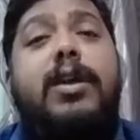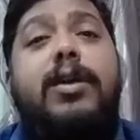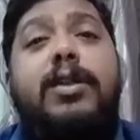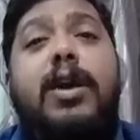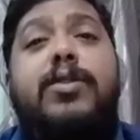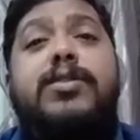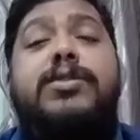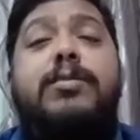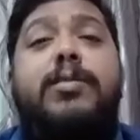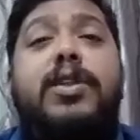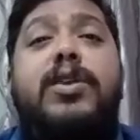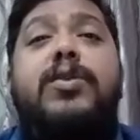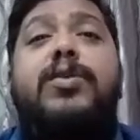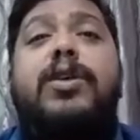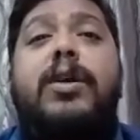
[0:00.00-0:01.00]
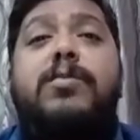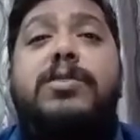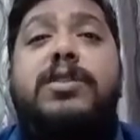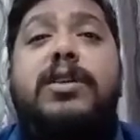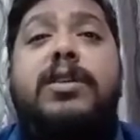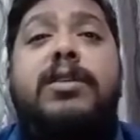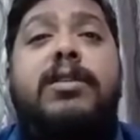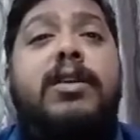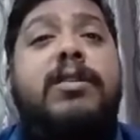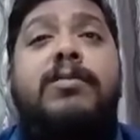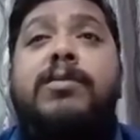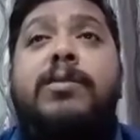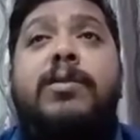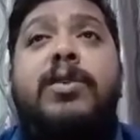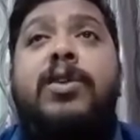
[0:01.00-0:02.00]
Now somebody who comes
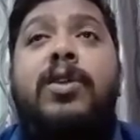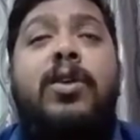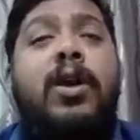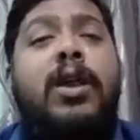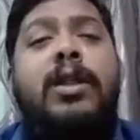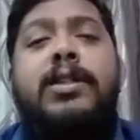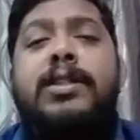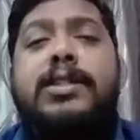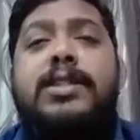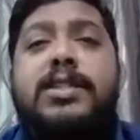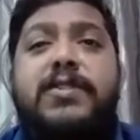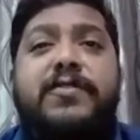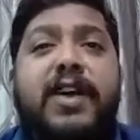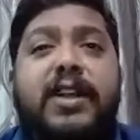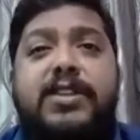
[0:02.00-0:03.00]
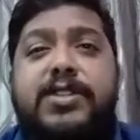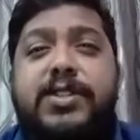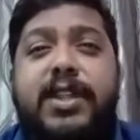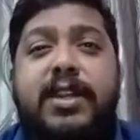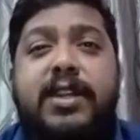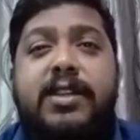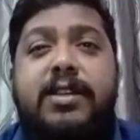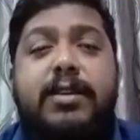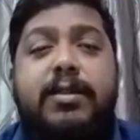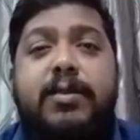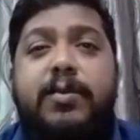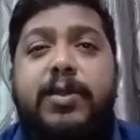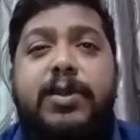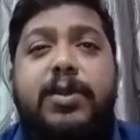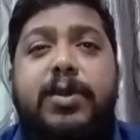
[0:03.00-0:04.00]
in, again, this is a factory setting
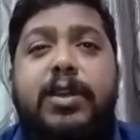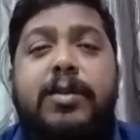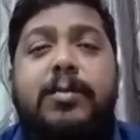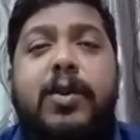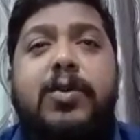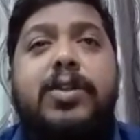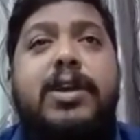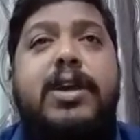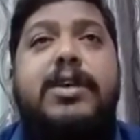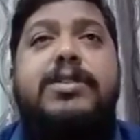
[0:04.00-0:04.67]
we're talking about.